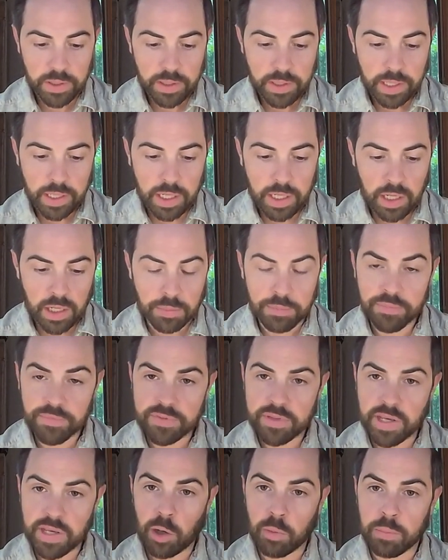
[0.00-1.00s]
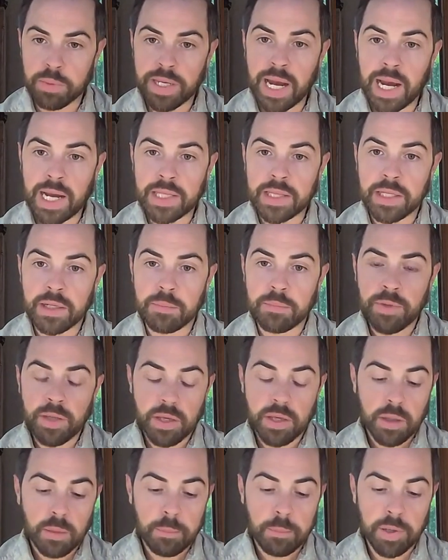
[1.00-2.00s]
to help guide them,
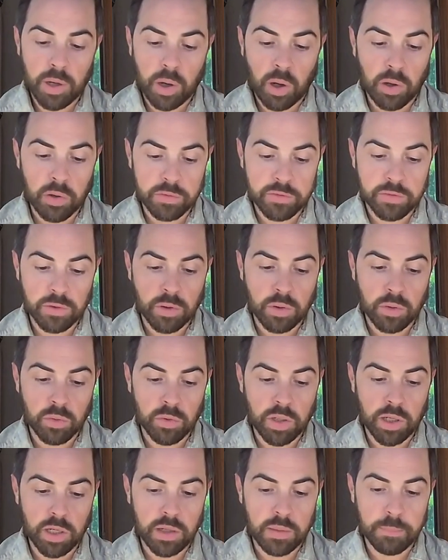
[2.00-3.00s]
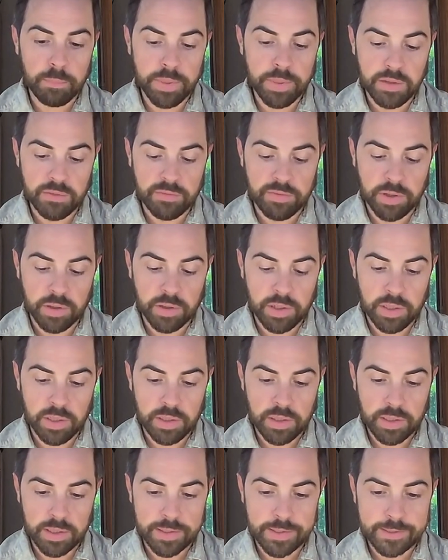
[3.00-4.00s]
but also being very
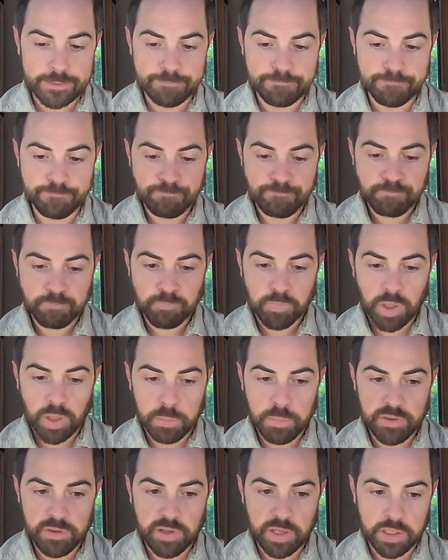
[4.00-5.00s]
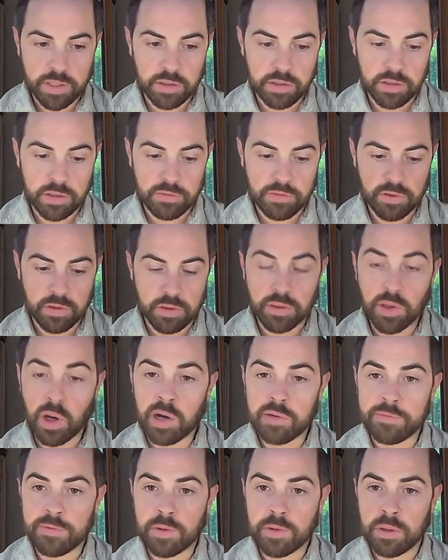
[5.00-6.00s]
meticulous and
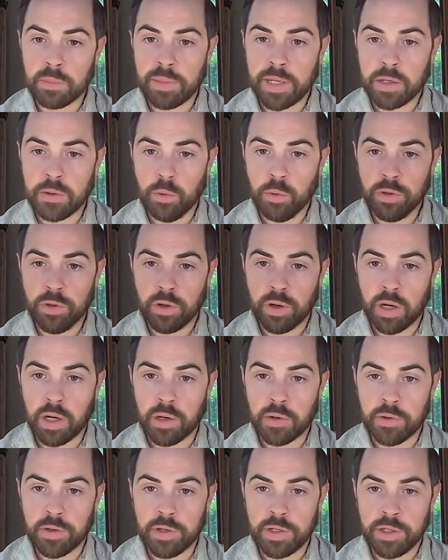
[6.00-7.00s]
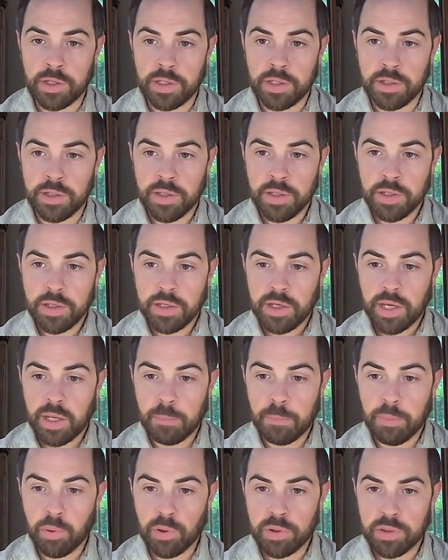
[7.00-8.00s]
thoughtful about who you're hiring
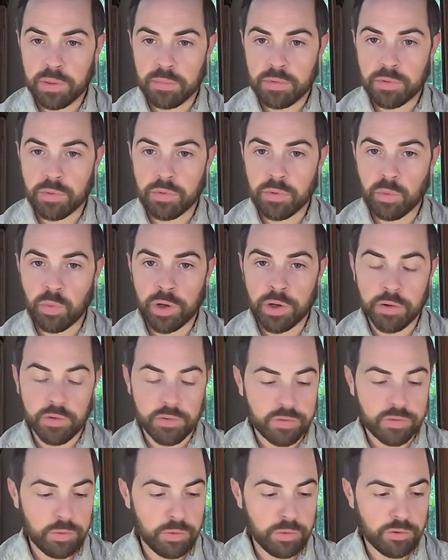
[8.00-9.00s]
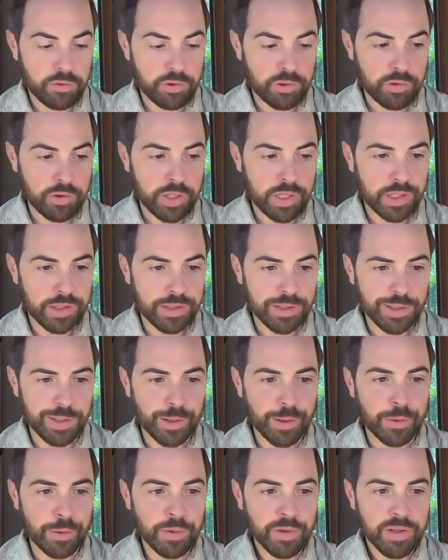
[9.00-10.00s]
and putting them through the ringers to ensure that,
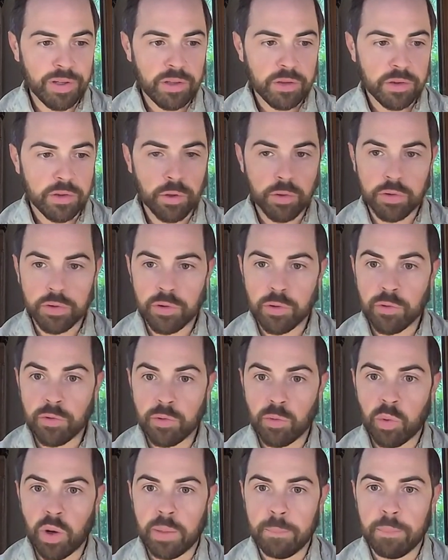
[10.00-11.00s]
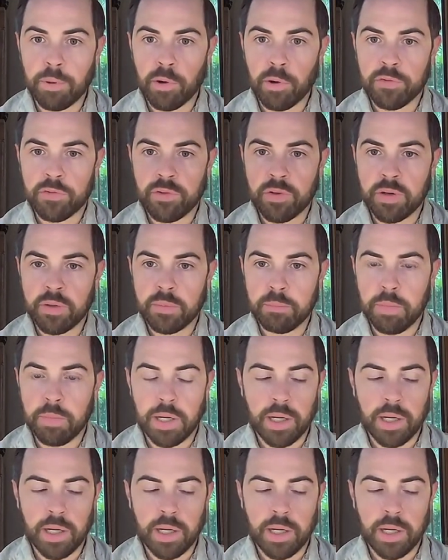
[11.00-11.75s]
they're the right person.